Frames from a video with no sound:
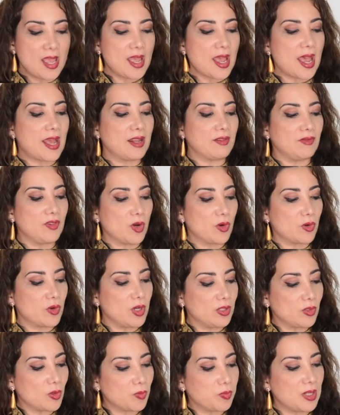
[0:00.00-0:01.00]
and we are going
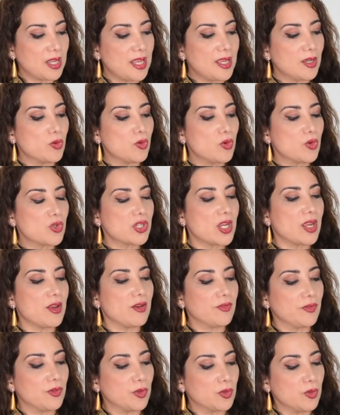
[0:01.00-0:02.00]
to play Gusheh
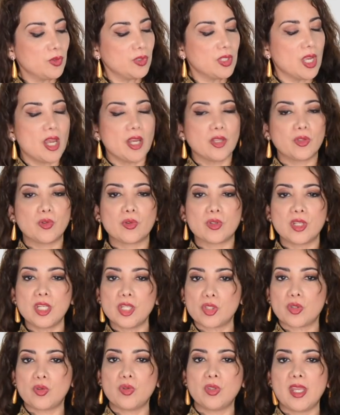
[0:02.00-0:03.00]
Furud to
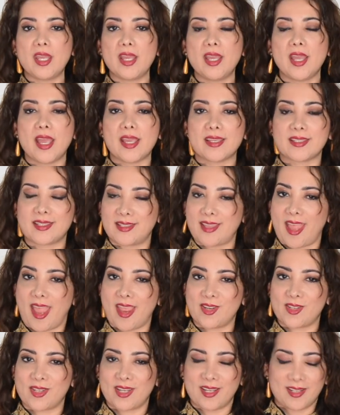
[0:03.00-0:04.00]
reach to the
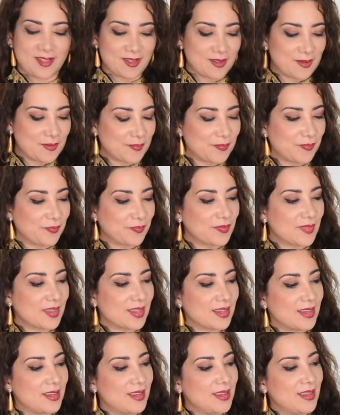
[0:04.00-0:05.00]
station.
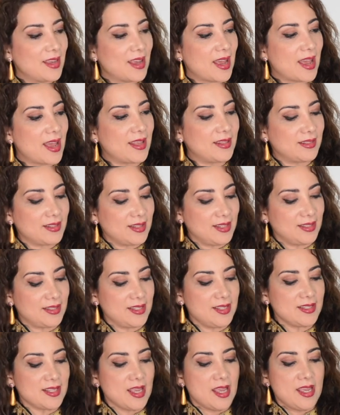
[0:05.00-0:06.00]
And it
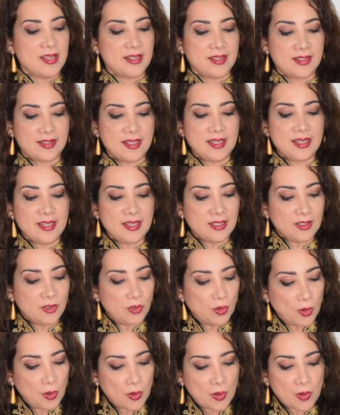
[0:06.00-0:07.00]
is si
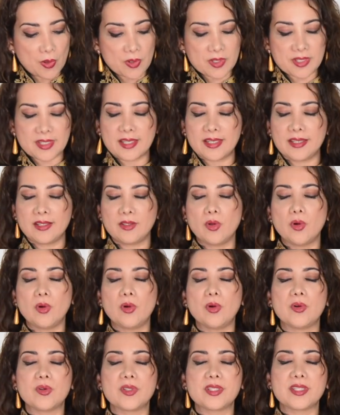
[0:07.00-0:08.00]
do si
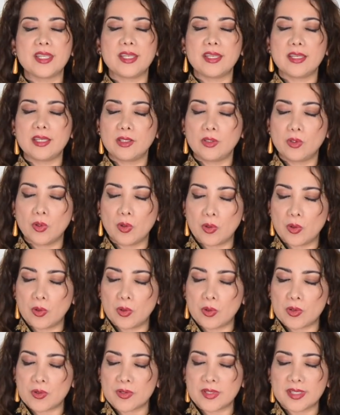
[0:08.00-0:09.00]
do si
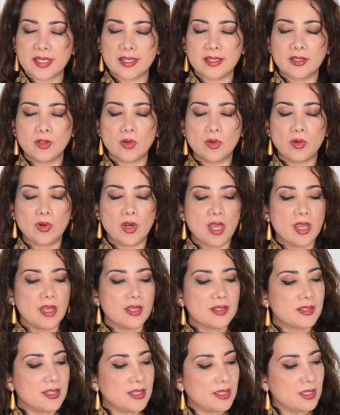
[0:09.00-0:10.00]
do si do
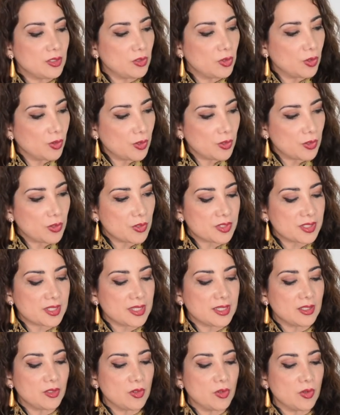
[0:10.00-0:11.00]
si do
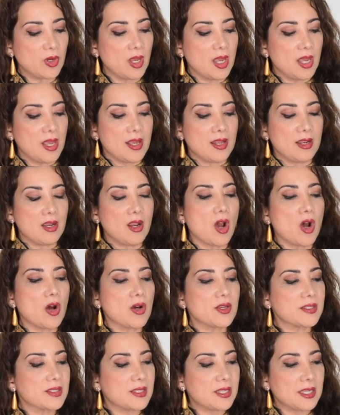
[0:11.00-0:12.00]
si do la
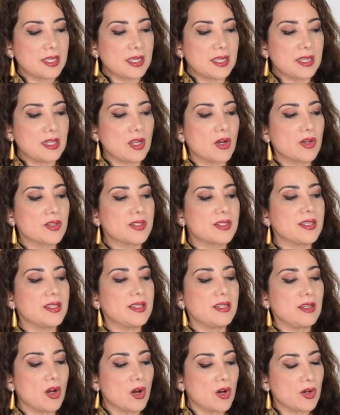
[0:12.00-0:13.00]
si la si
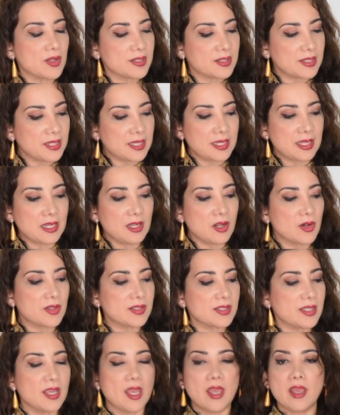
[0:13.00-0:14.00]
la si la
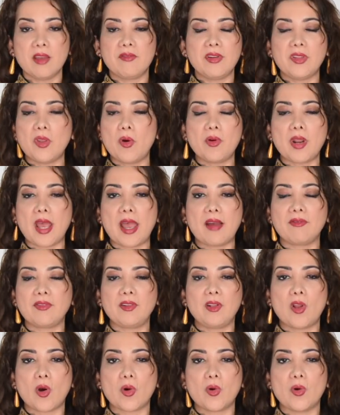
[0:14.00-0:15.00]
si. We don't have
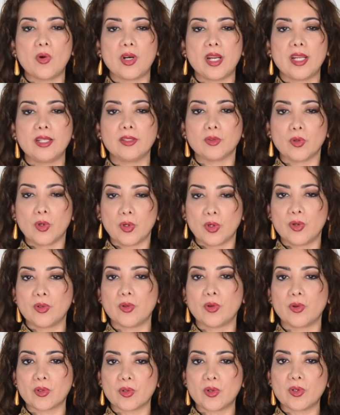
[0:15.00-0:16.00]
la coron
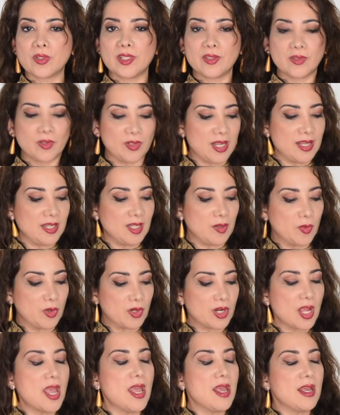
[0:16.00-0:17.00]
or quarter tone anymore.
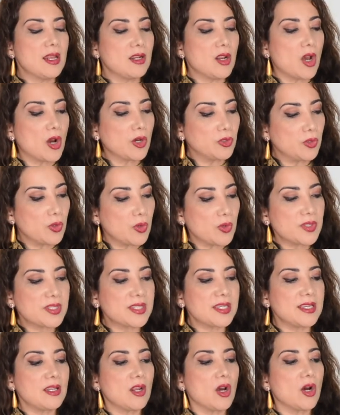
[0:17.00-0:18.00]
La do si
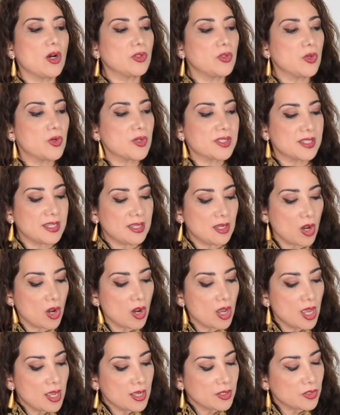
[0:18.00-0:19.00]
la do si la
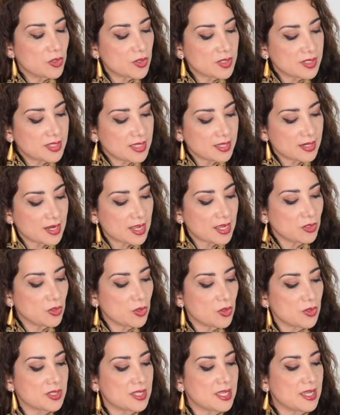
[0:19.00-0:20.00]
do si re
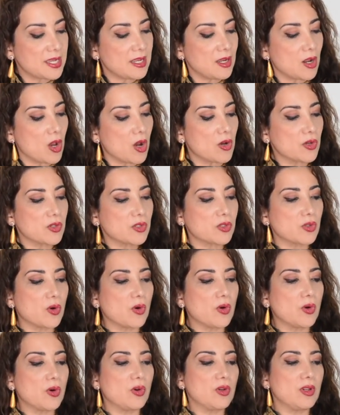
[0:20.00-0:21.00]
do si la
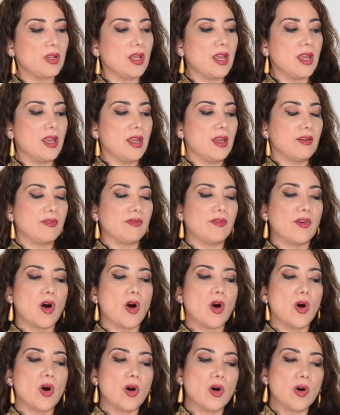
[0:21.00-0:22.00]
sol fa
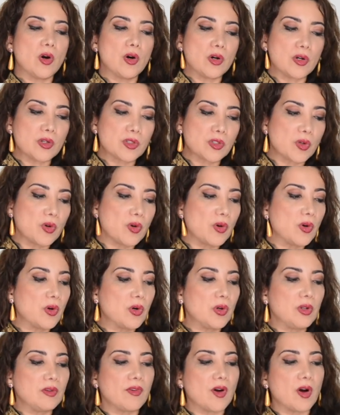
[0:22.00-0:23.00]
sol
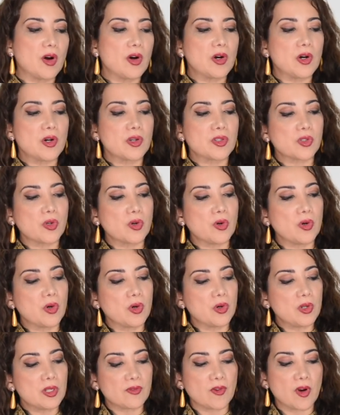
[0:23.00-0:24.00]
fa
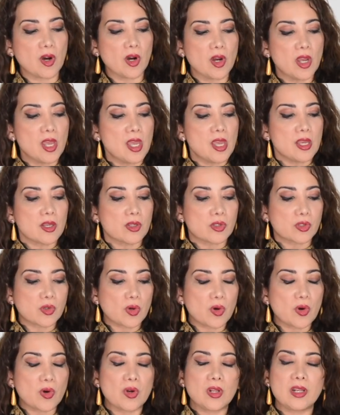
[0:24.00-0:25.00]
sol fa
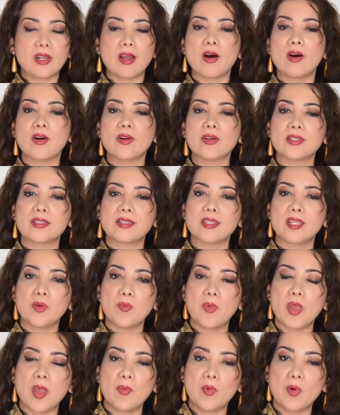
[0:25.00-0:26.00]
sol la si
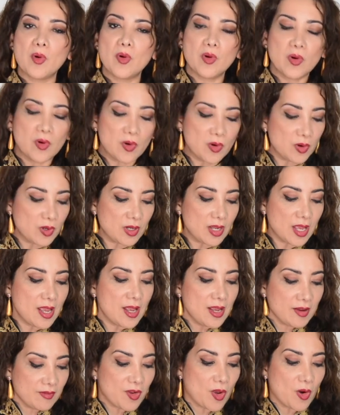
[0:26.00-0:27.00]
bemol.
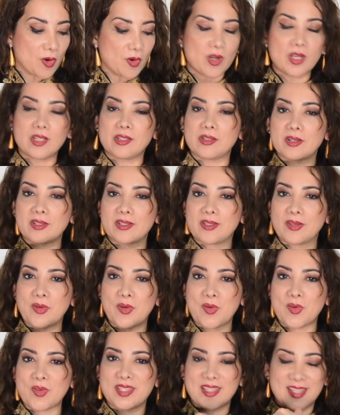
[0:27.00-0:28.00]
We are going just to
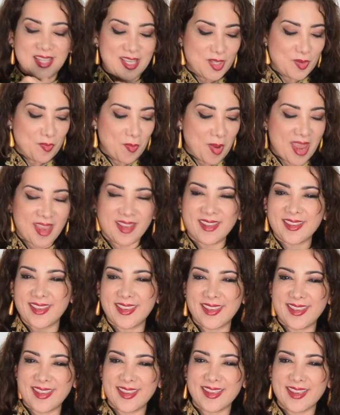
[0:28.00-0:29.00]
use this main
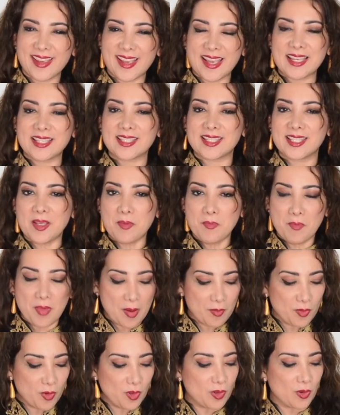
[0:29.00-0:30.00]
key si
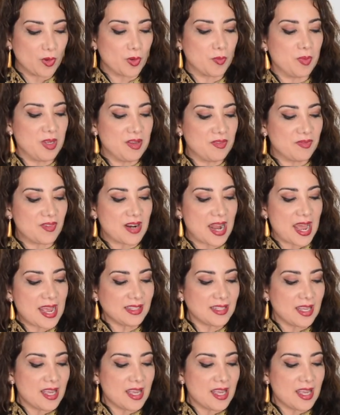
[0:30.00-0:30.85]
bemol or B flat